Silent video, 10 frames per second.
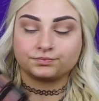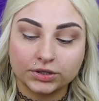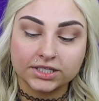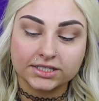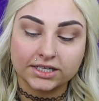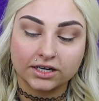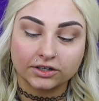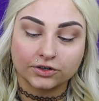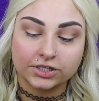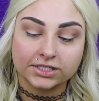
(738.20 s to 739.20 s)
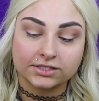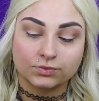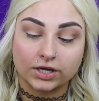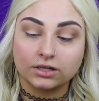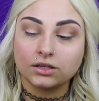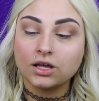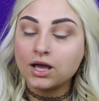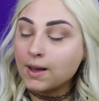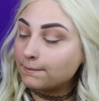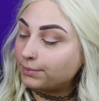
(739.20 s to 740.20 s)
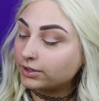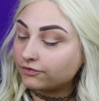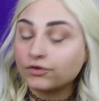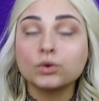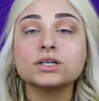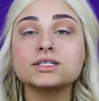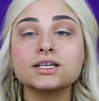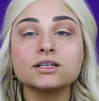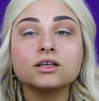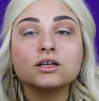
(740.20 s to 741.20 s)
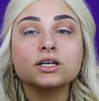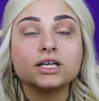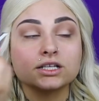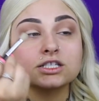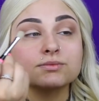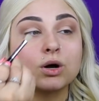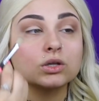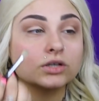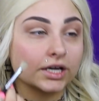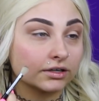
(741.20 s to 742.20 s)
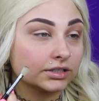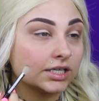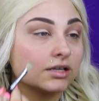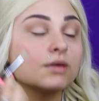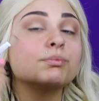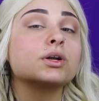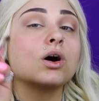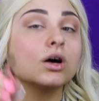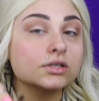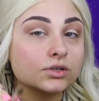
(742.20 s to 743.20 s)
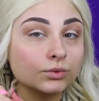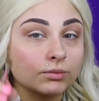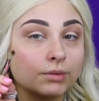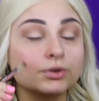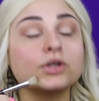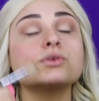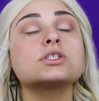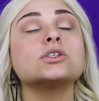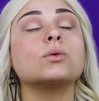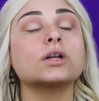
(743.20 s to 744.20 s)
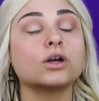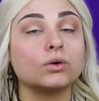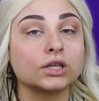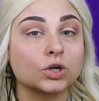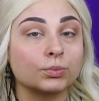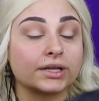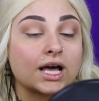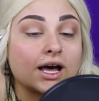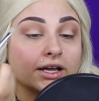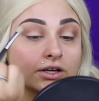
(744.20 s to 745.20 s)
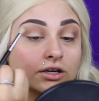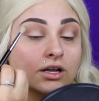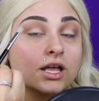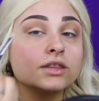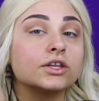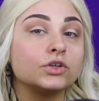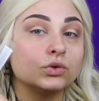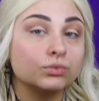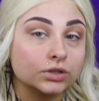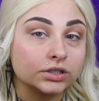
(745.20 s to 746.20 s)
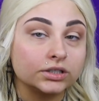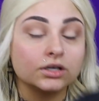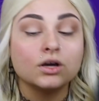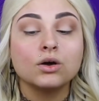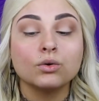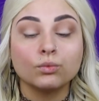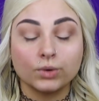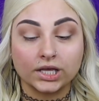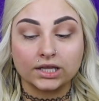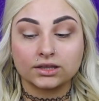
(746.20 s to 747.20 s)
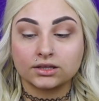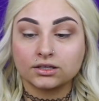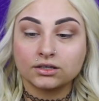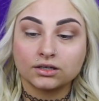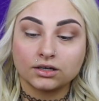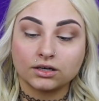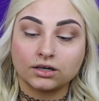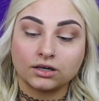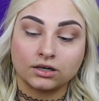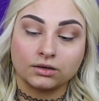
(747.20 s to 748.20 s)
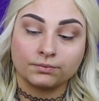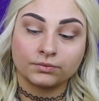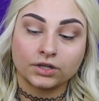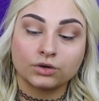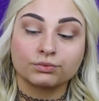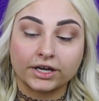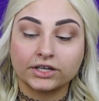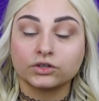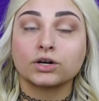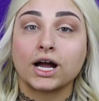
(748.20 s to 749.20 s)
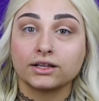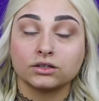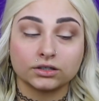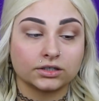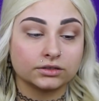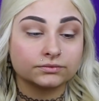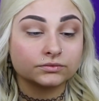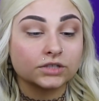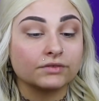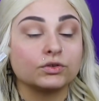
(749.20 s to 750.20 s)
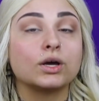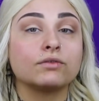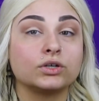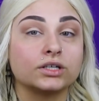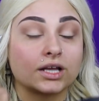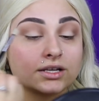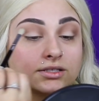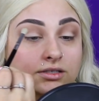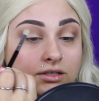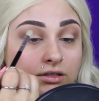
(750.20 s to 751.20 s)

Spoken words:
Put this in our crease as well, but focus it in a smaller area, but also remember you still wanna go a little bit higher than you would with a regular eye look if you have hooded eyes